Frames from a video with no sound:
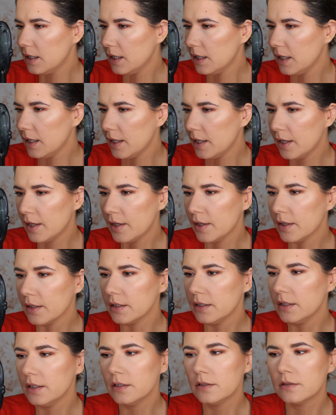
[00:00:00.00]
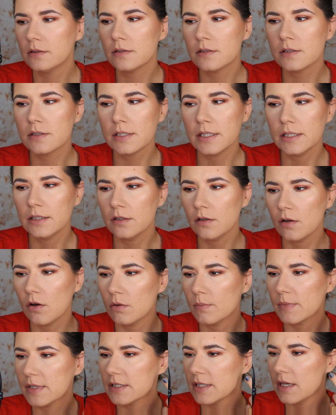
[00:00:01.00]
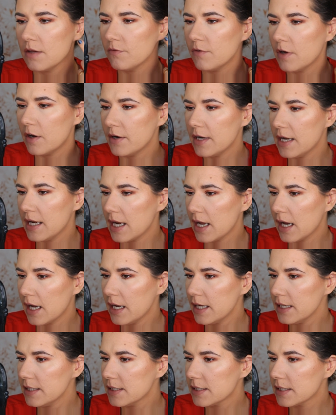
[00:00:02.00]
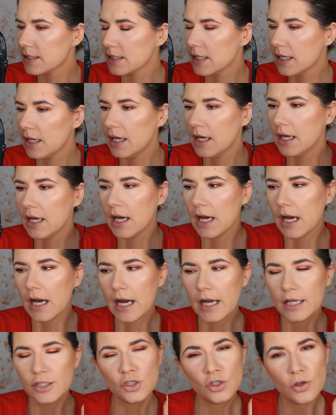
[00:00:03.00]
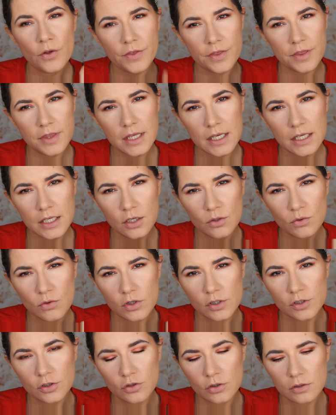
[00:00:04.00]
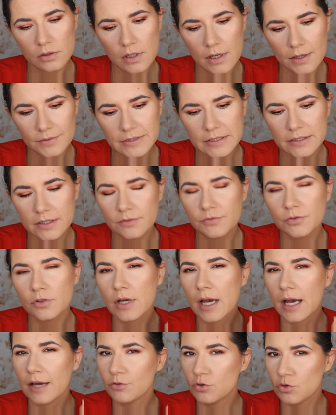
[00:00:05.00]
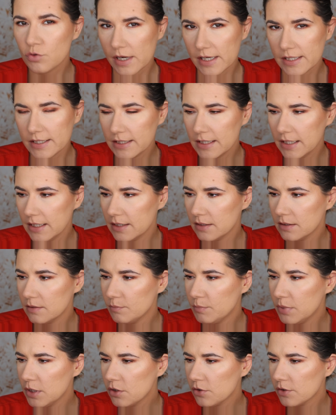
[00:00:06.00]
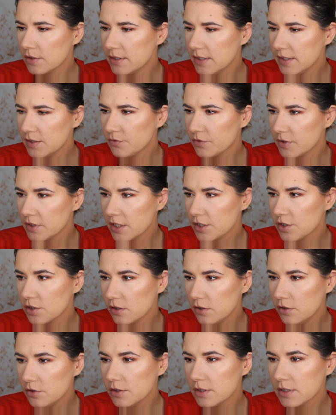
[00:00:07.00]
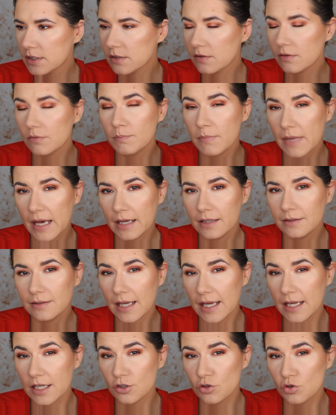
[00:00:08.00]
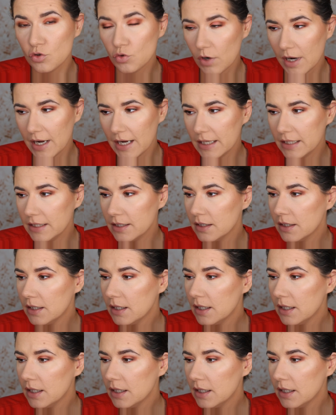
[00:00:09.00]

Uh, it's sitting on my skin very nice. I don't think you're going to love it if you have dry skin because this foundation looks matte and dry.